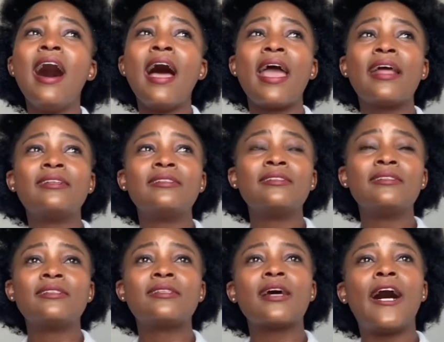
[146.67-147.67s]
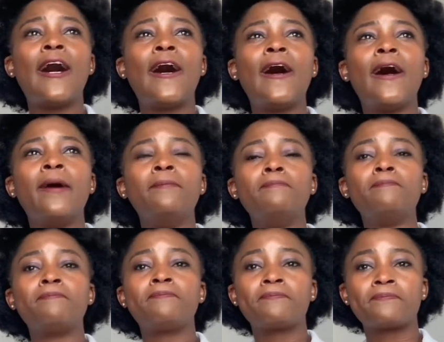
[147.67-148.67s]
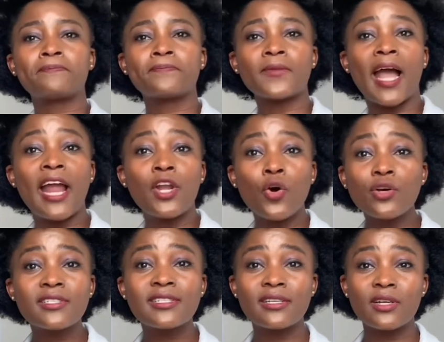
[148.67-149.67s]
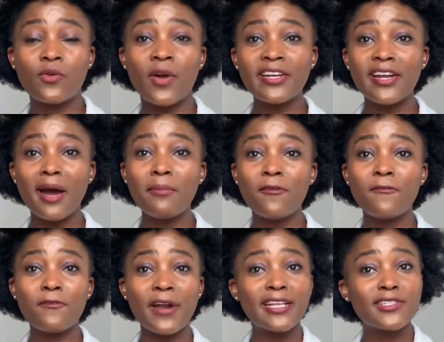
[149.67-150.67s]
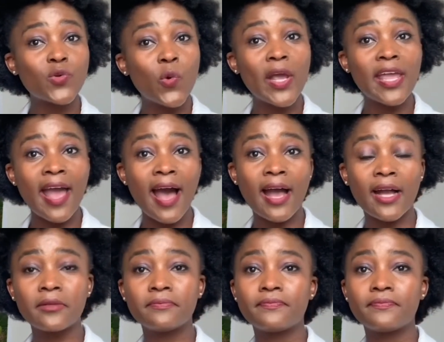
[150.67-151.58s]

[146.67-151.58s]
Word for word: And um, I lost quite a number of friends who were young.